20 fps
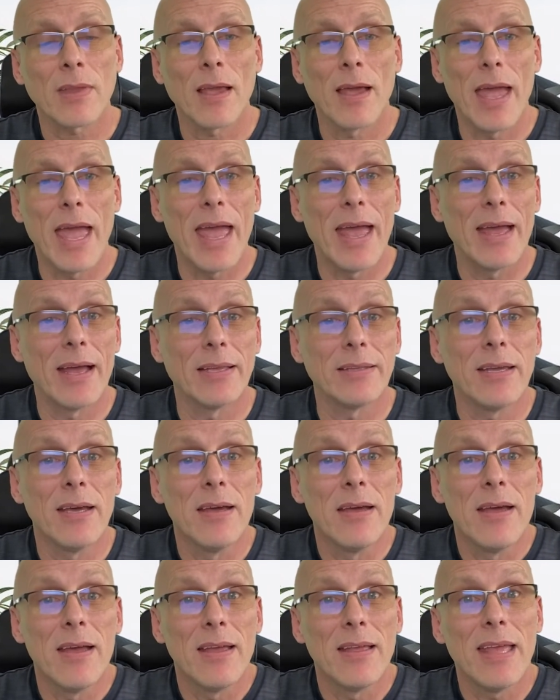And
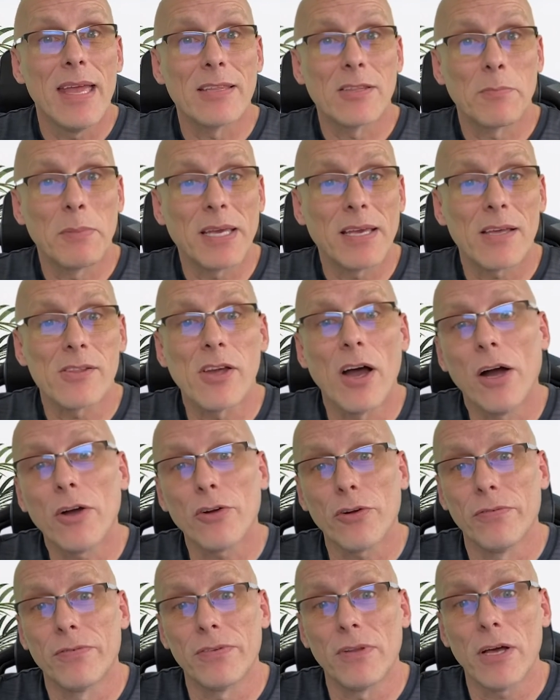it's because
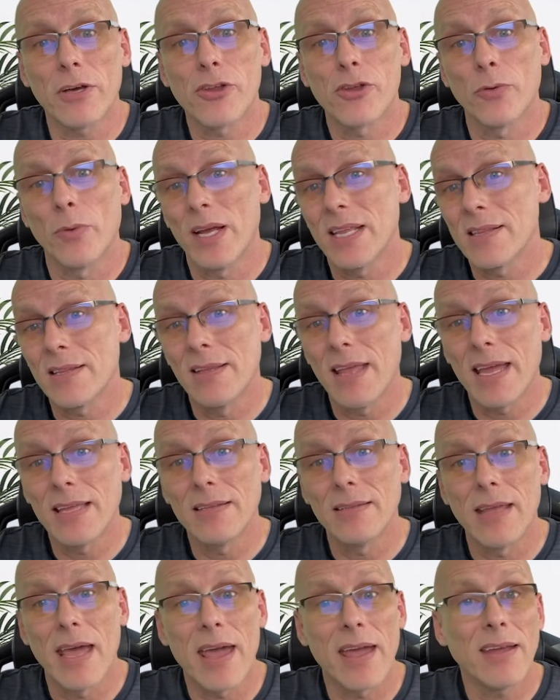hunger fluctuates day to
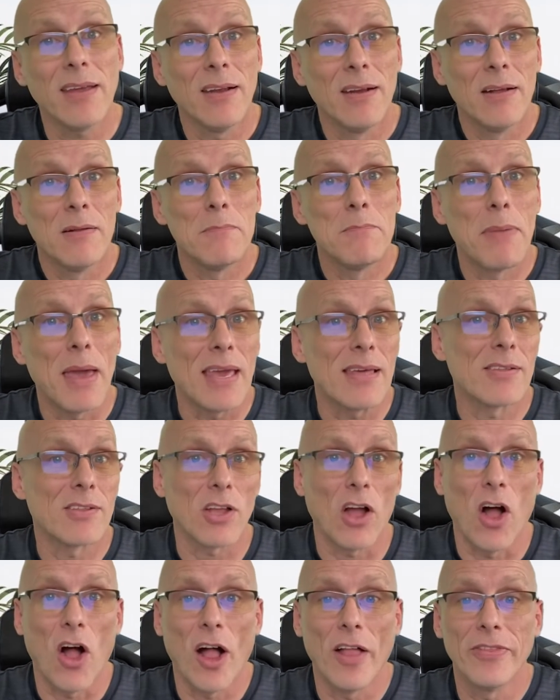day based
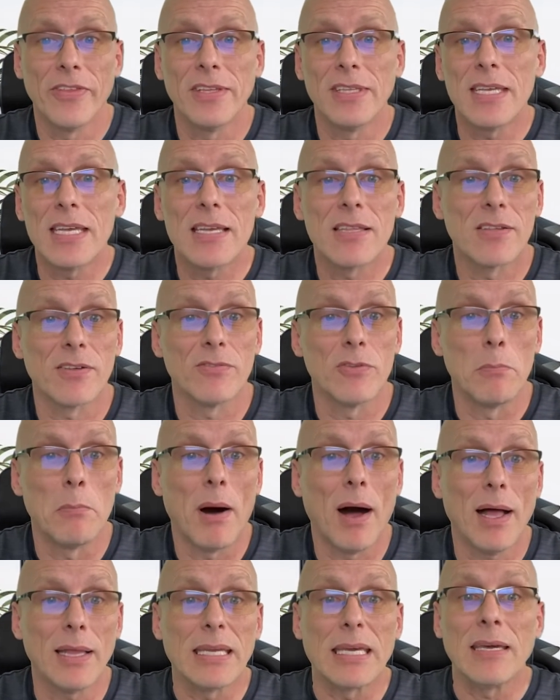on the needs of the
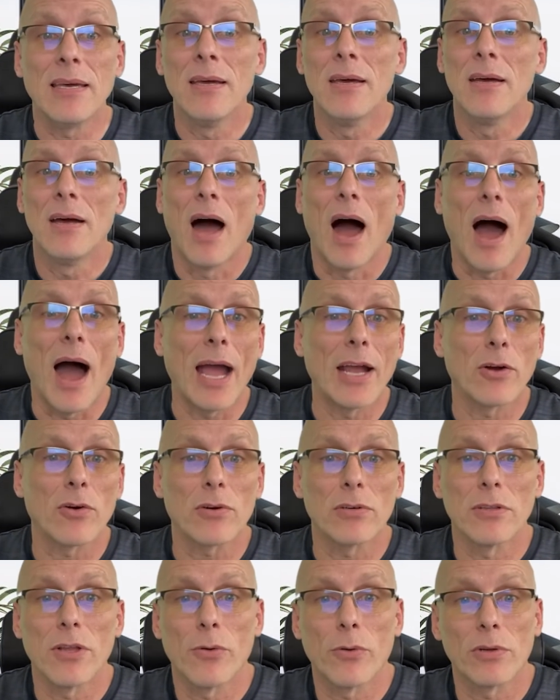body. Higher
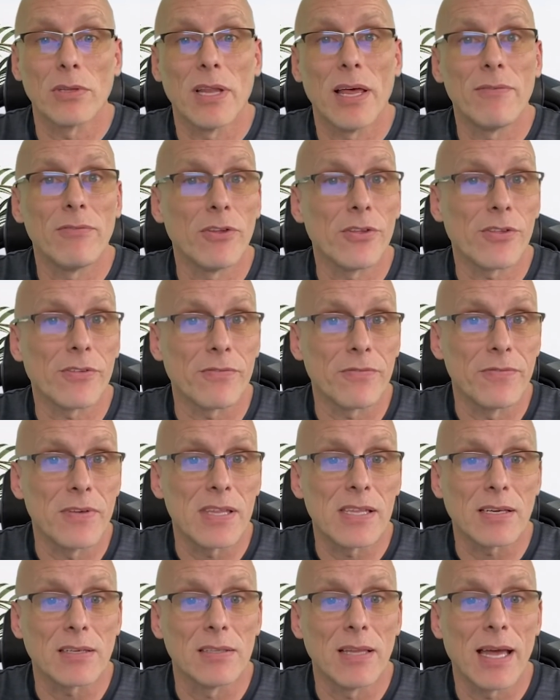or lower levels of
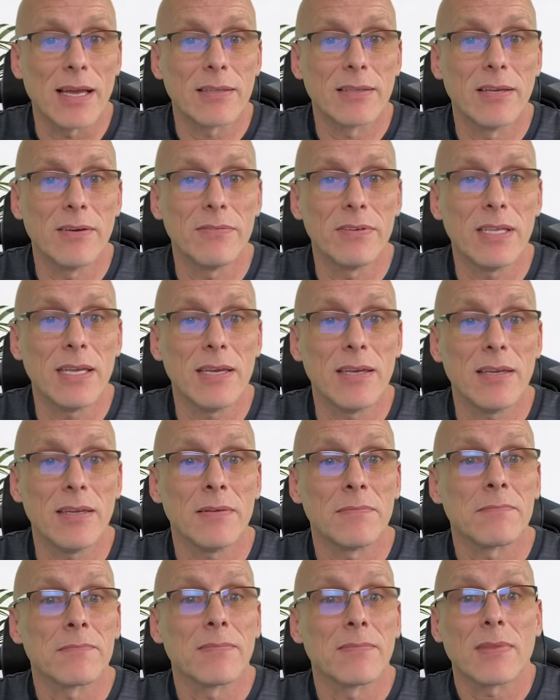physical activity
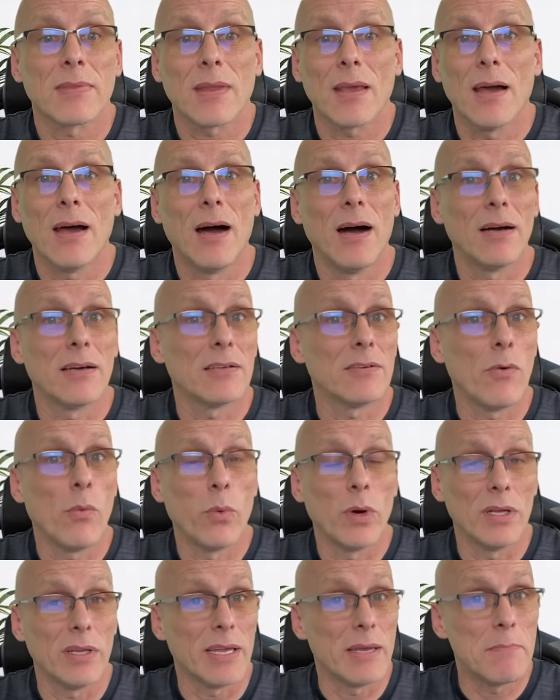
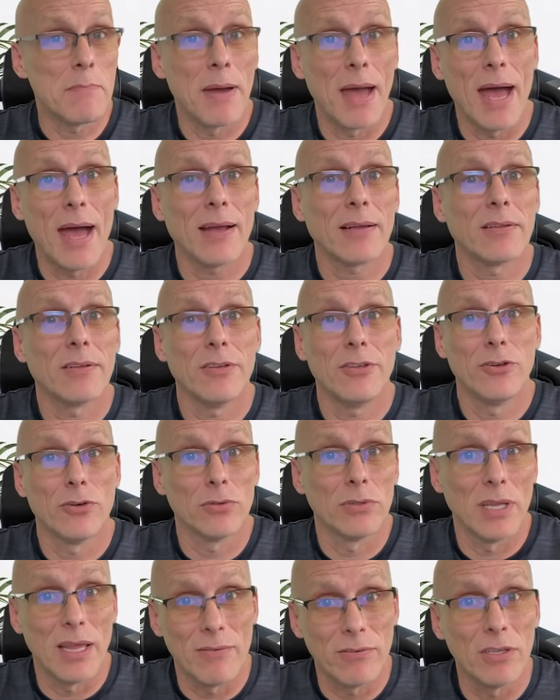will impact your
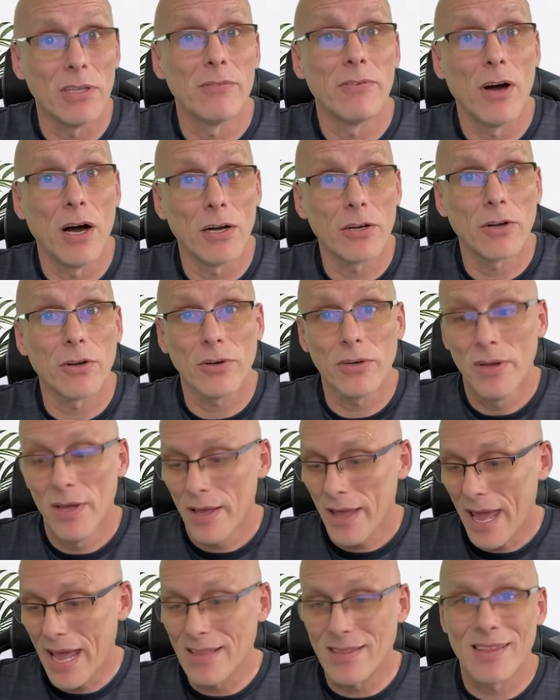level of hunger.
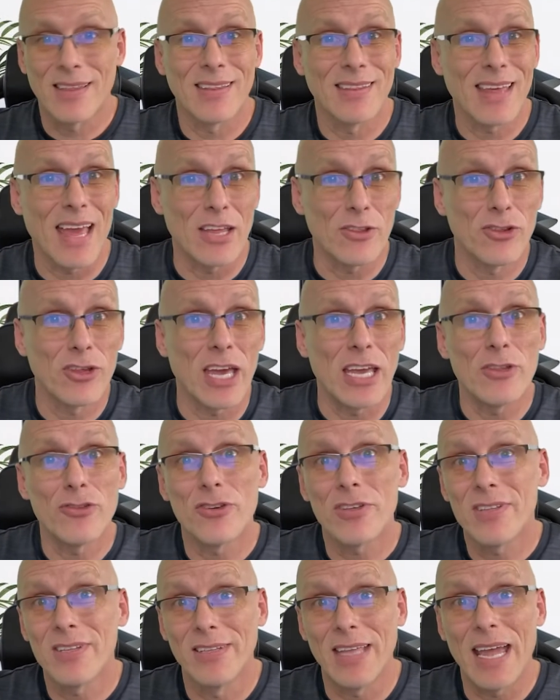And since that
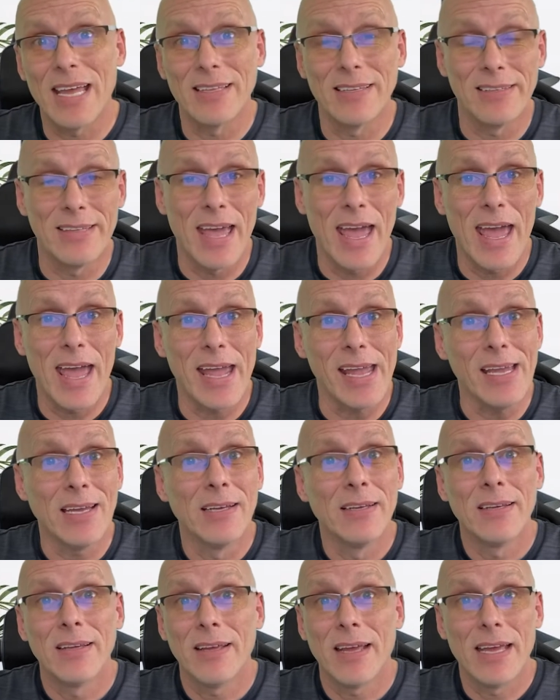changes day to day,
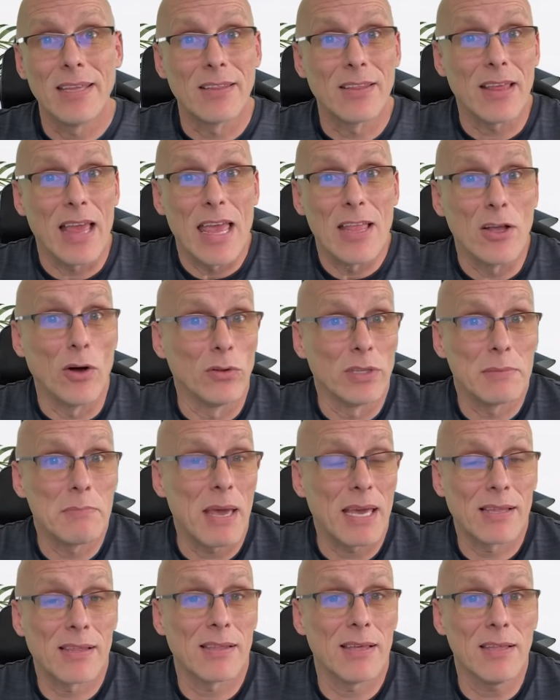it only
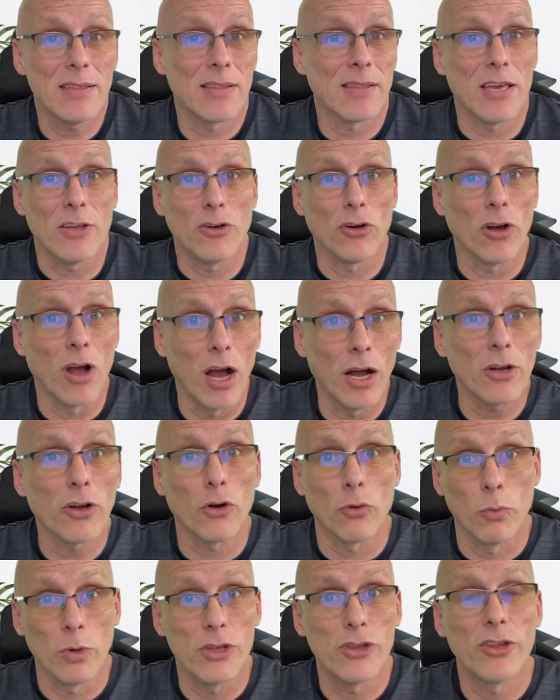makes sense that your hunger
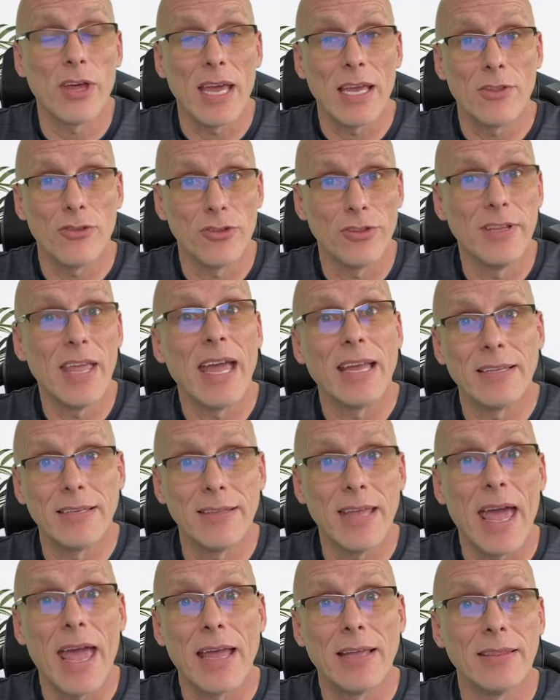would change day to
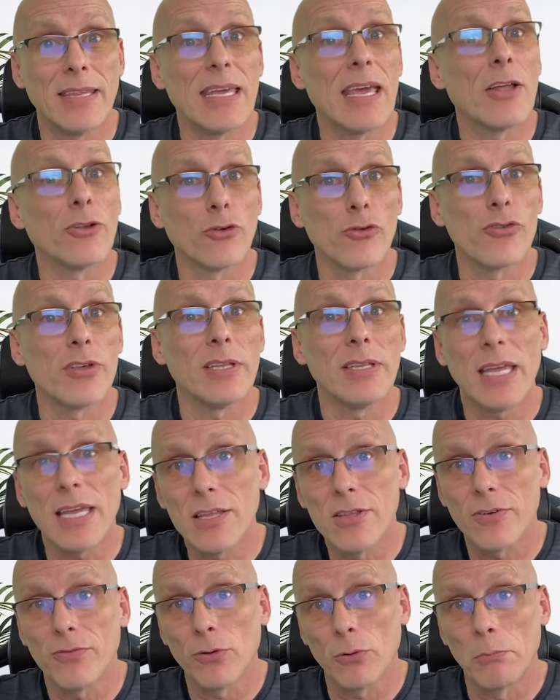day and the energy
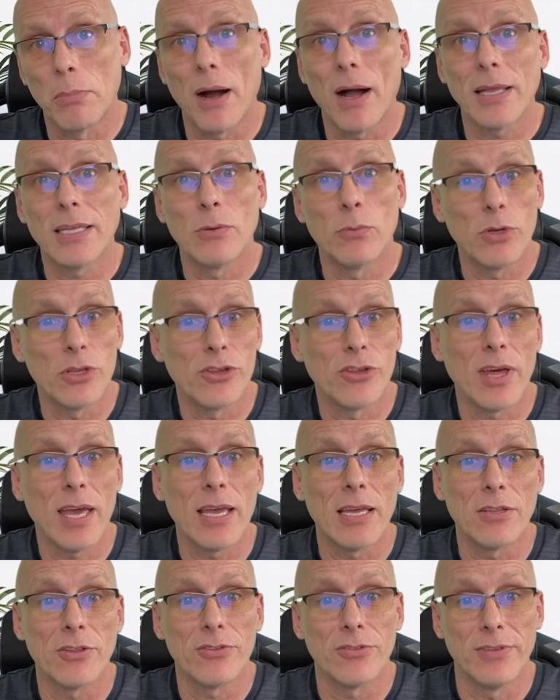needs of your body would
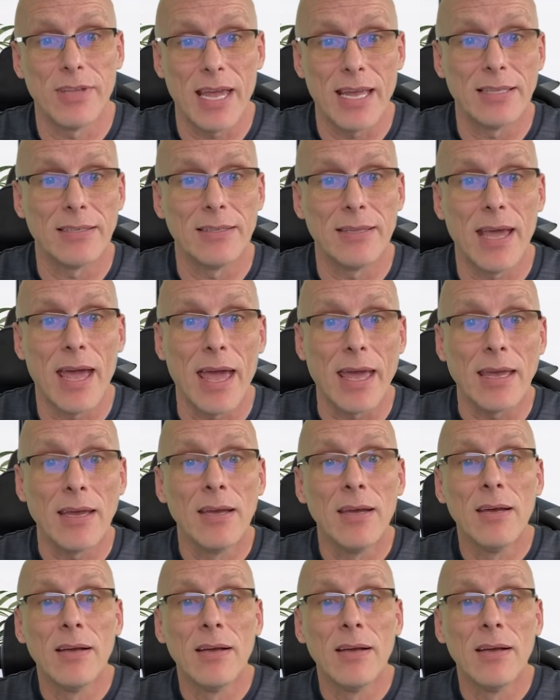change day to day.